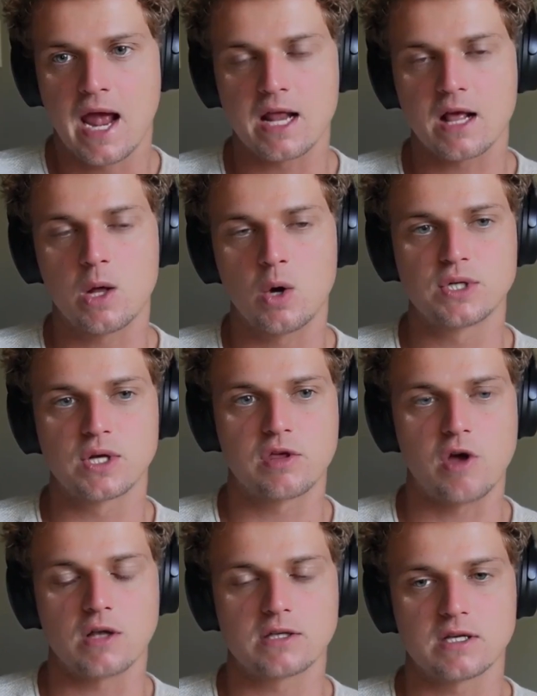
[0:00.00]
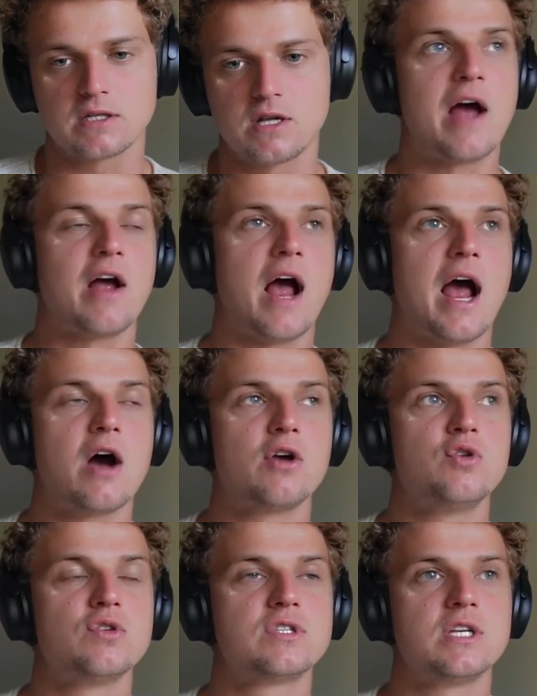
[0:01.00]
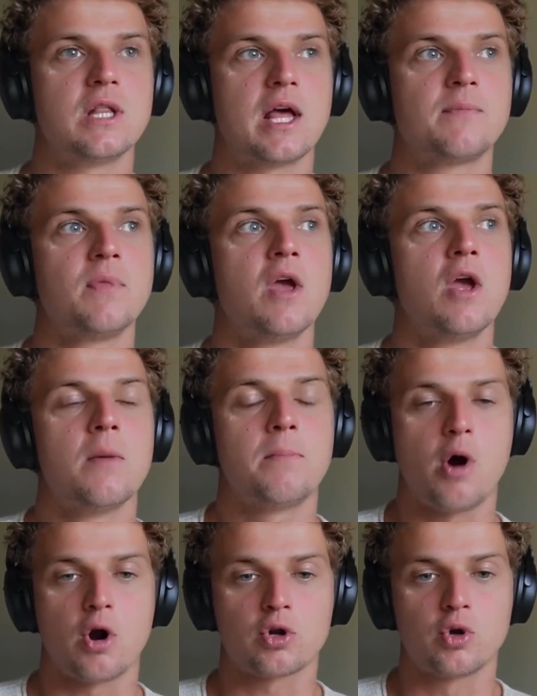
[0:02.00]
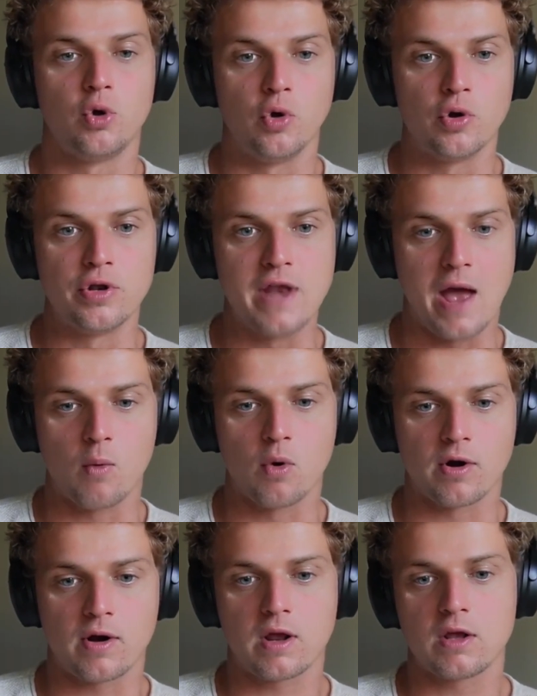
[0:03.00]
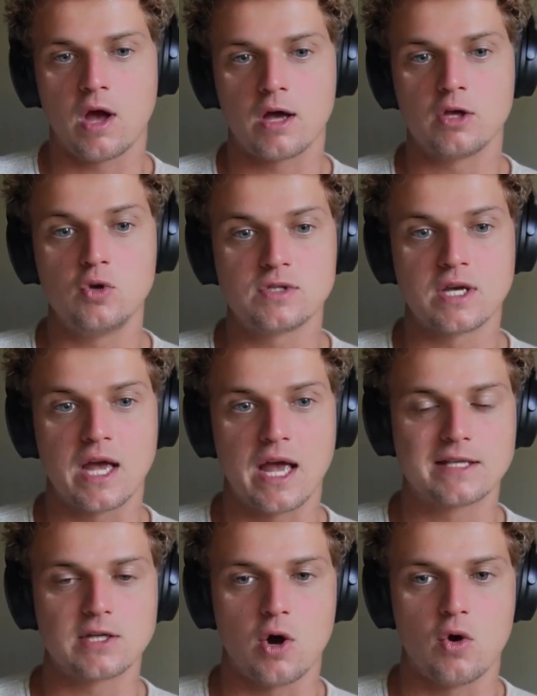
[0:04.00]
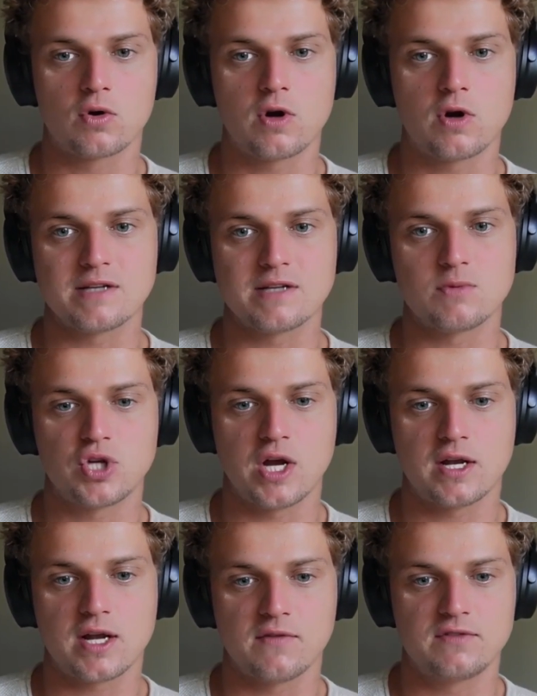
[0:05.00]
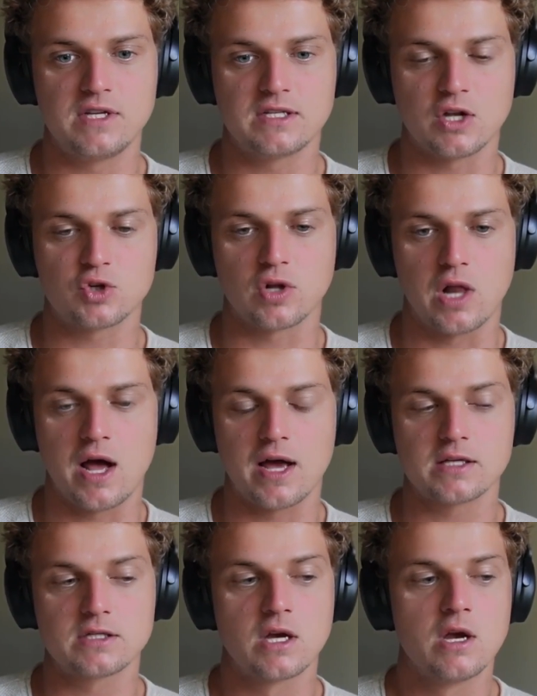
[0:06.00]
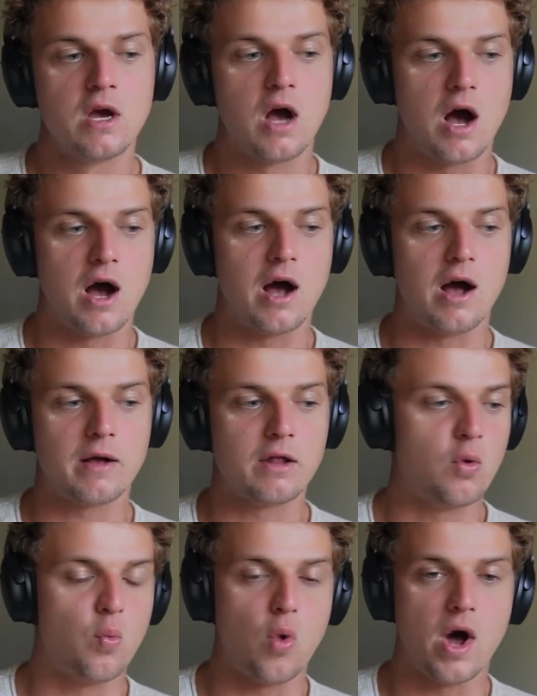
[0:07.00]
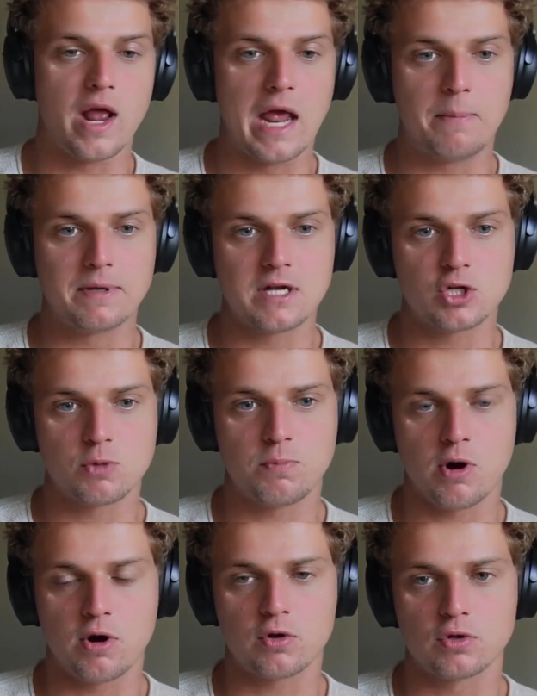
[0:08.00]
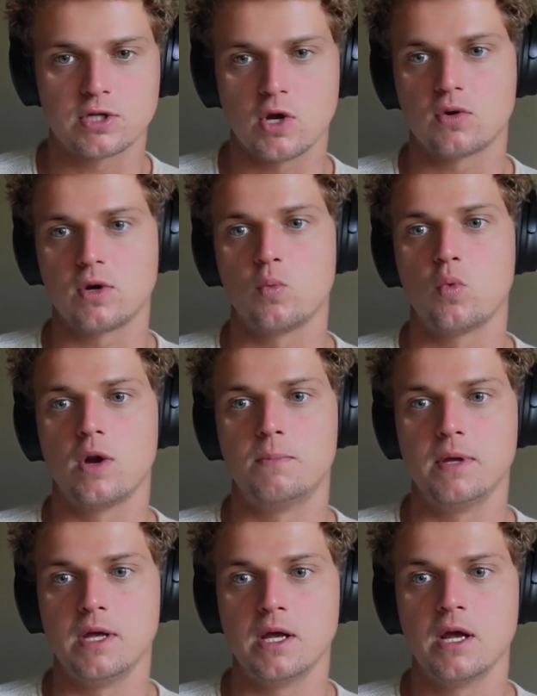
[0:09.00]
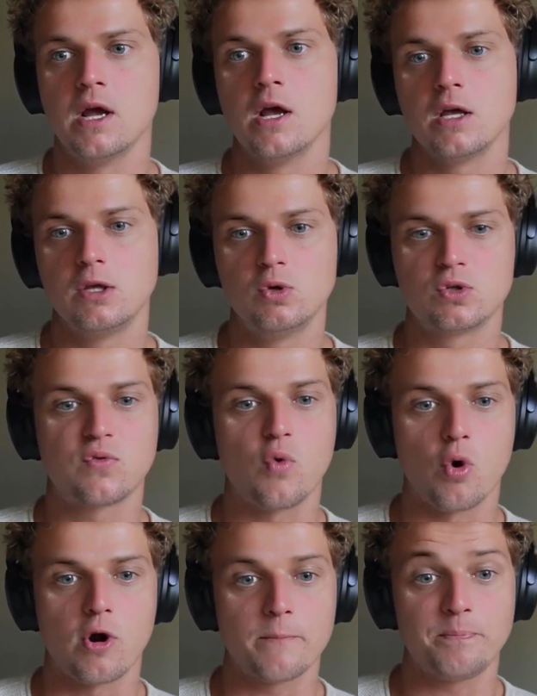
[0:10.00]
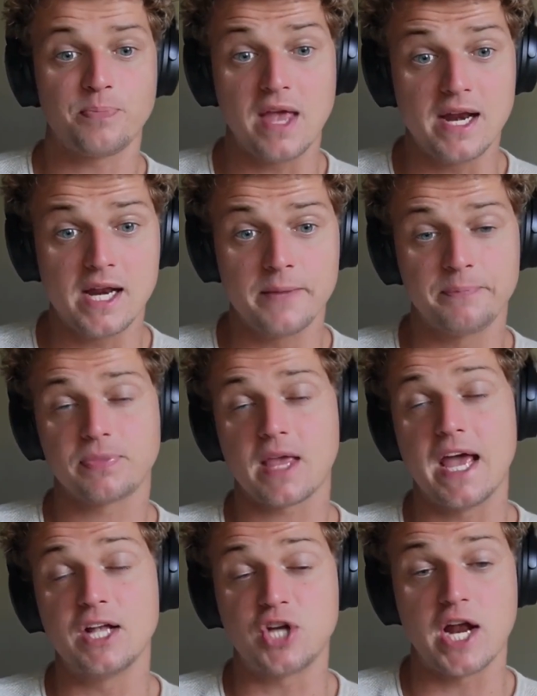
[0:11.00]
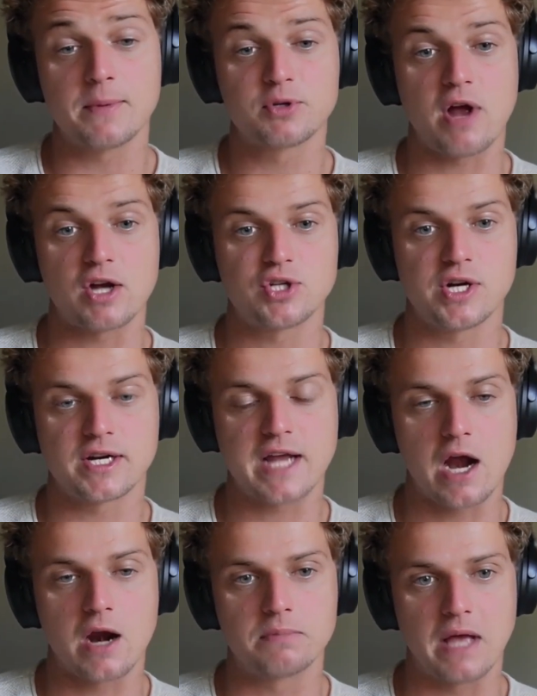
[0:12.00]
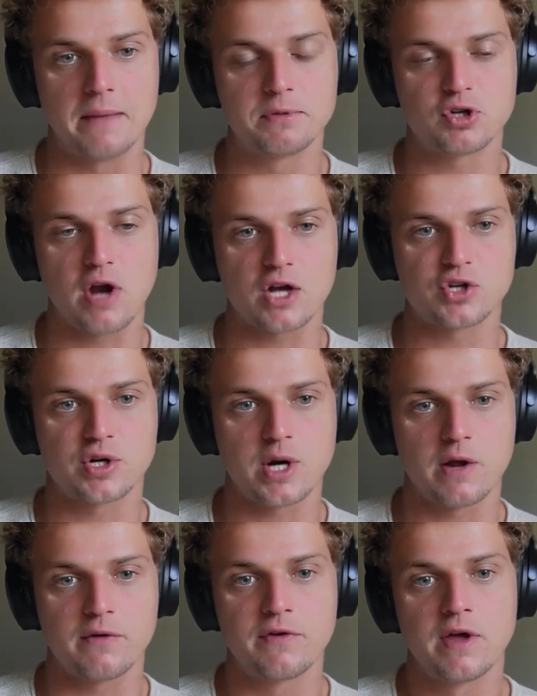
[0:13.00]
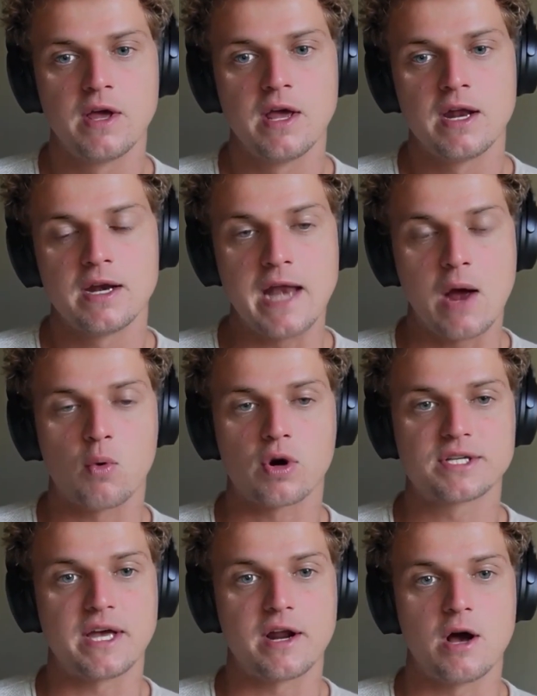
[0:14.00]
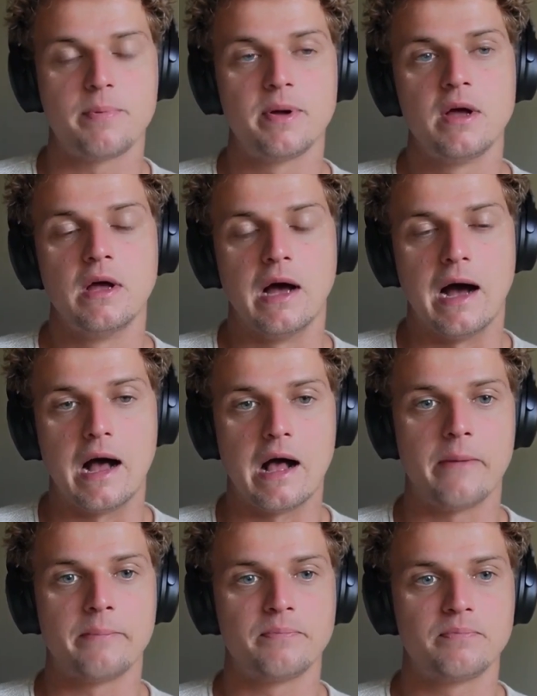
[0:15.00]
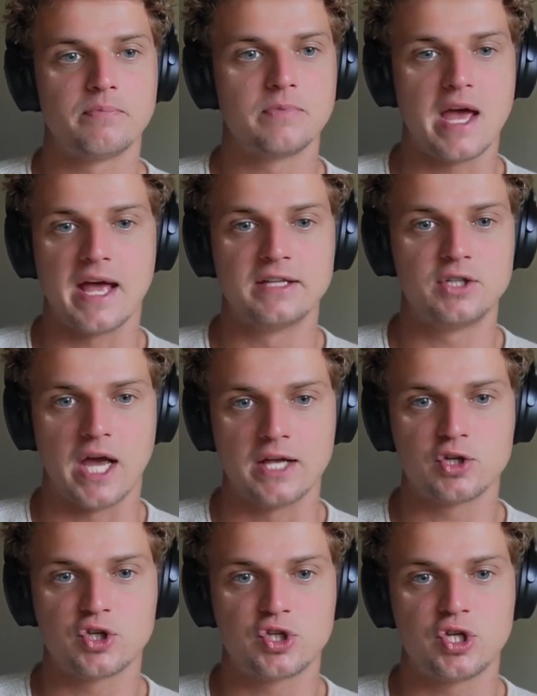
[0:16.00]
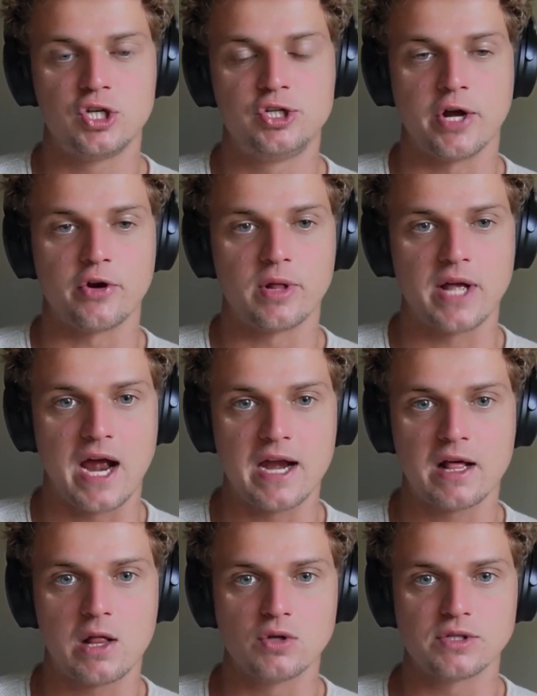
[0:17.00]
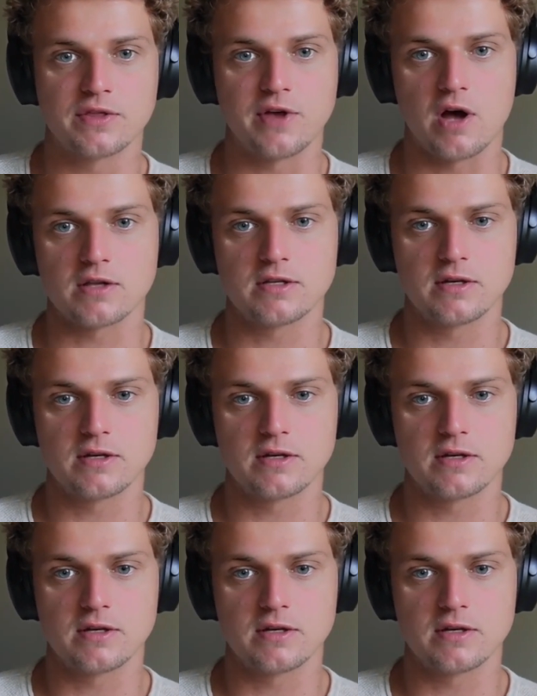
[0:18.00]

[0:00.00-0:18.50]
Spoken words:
closing thoughts as to how you see like Particle Network using its own Cosmos chain to kind of decentralize, what a potential Particle token would be used for in a chain abstraction and a kind of abstraction kind of network setup. And just generally any closing thoughts.